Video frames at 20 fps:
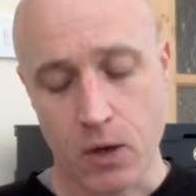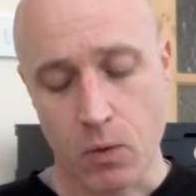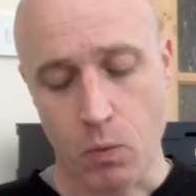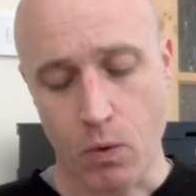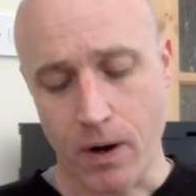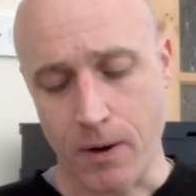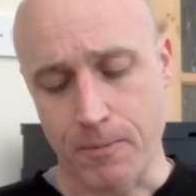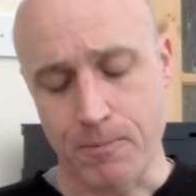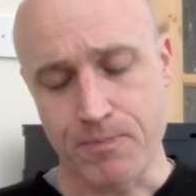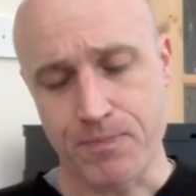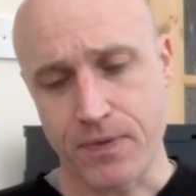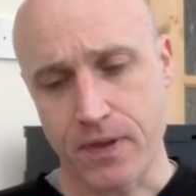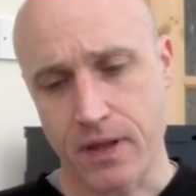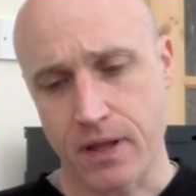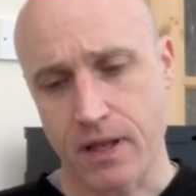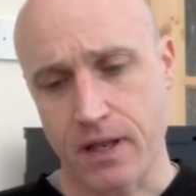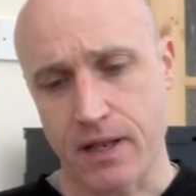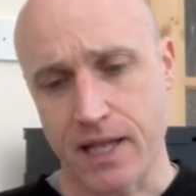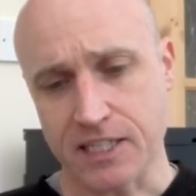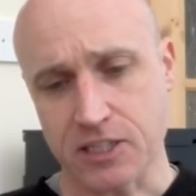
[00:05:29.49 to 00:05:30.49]
Well,
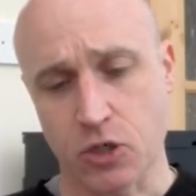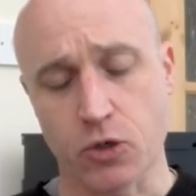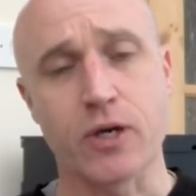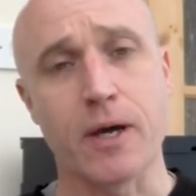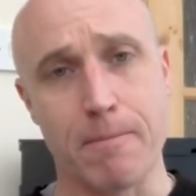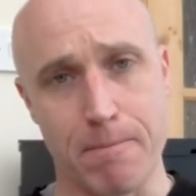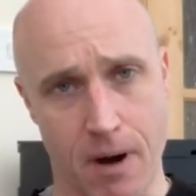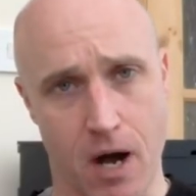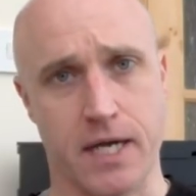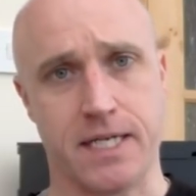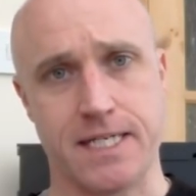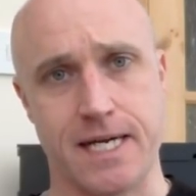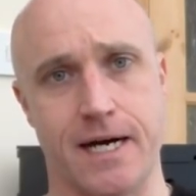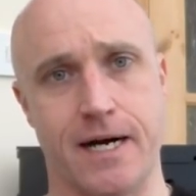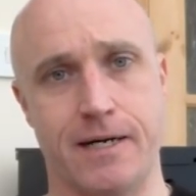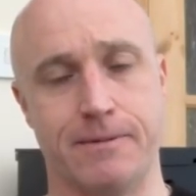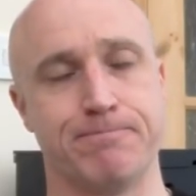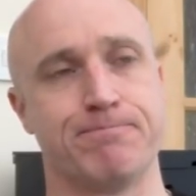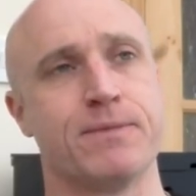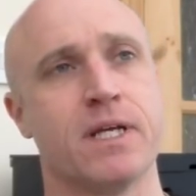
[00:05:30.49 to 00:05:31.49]
let's look at my
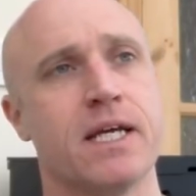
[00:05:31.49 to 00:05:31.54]
car.